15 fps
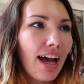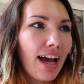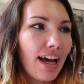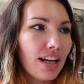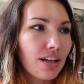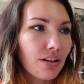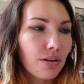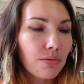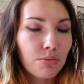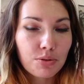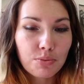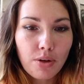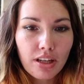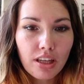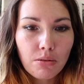And I
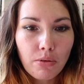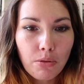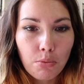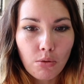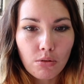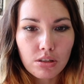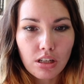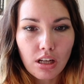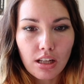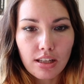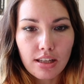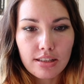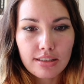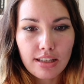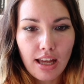was working with
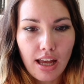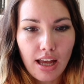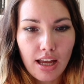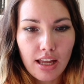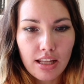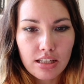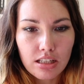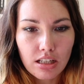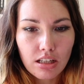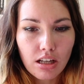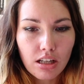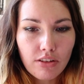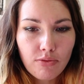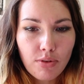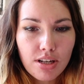watercolours, and I
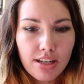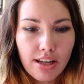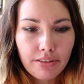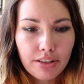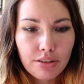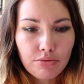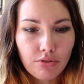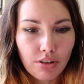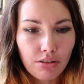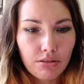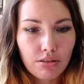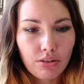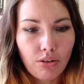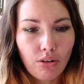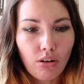kind of went down this
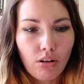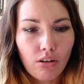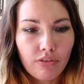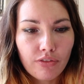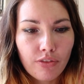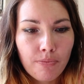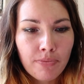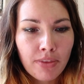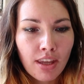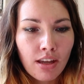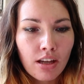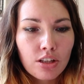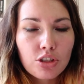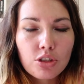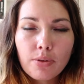route of
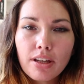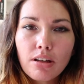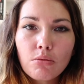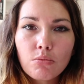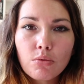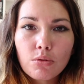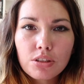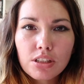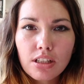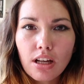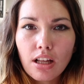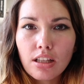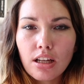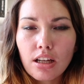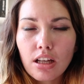doing
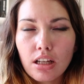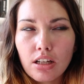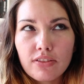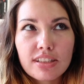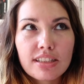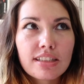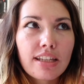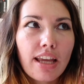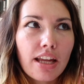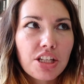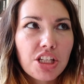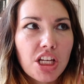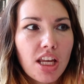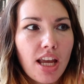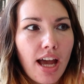watercolour kind of
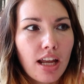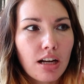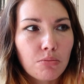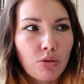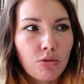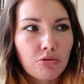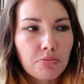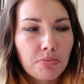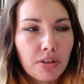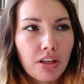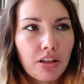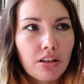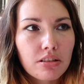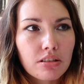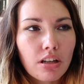sketchy animals
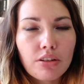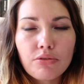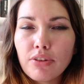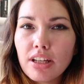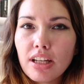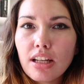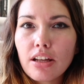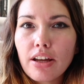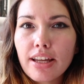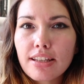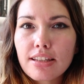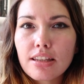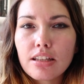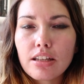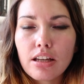because I really
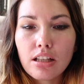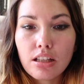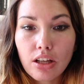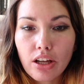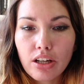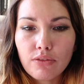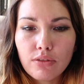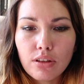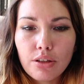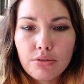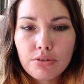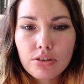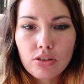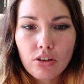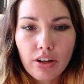liked the kind of
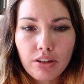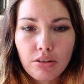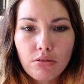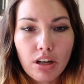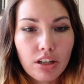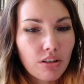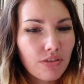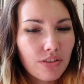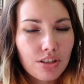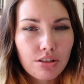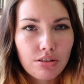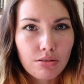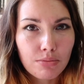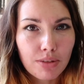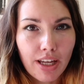loose style. I often
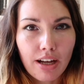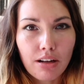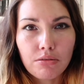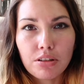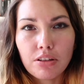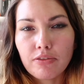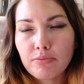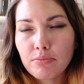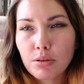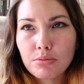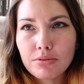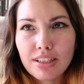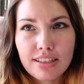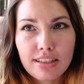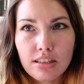do them now. You've
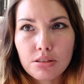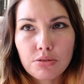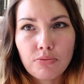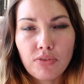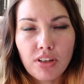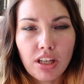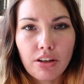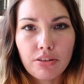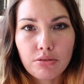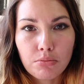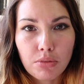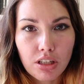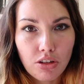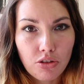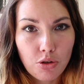probably seen some videos
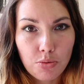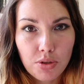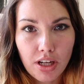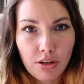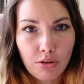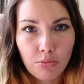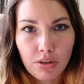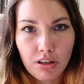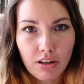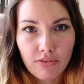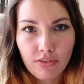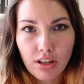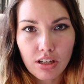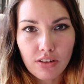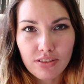on my YouTube channel where
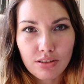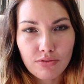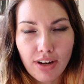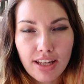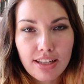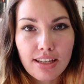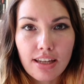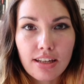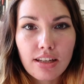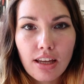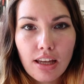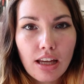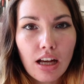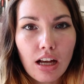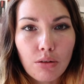I've kind of narrated
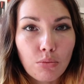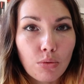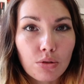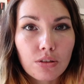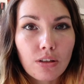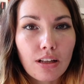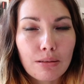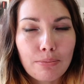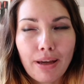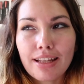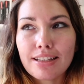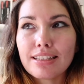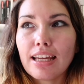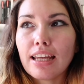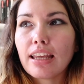a watercolour
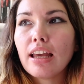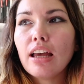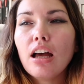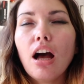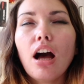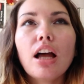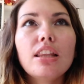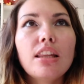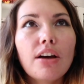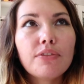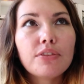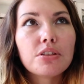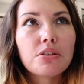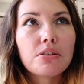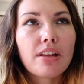painting. I
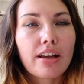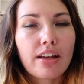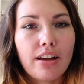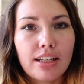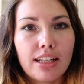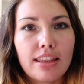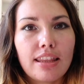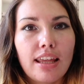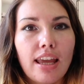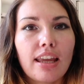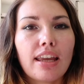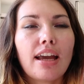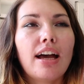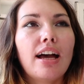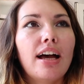love to do that kind of
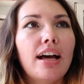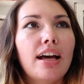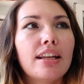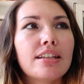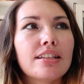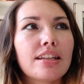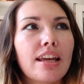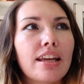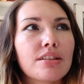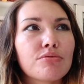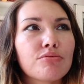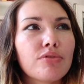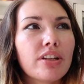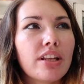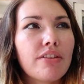thing, and
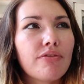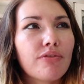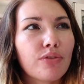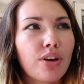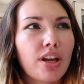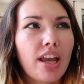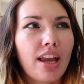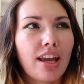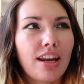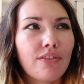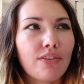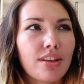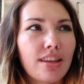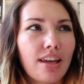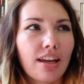it's really freeing and
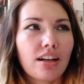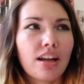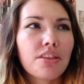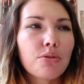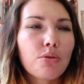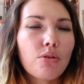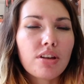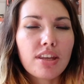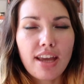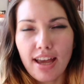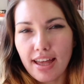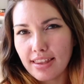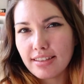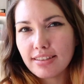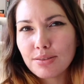everything, and I thought,
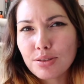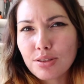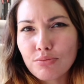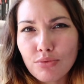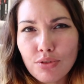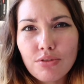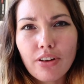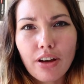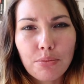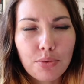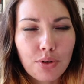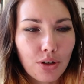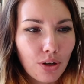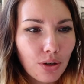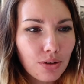yeah, this is the route that I
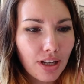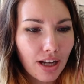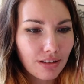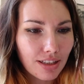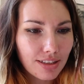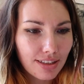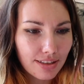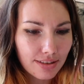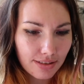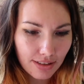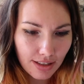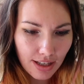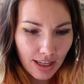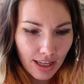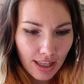want to go down. This is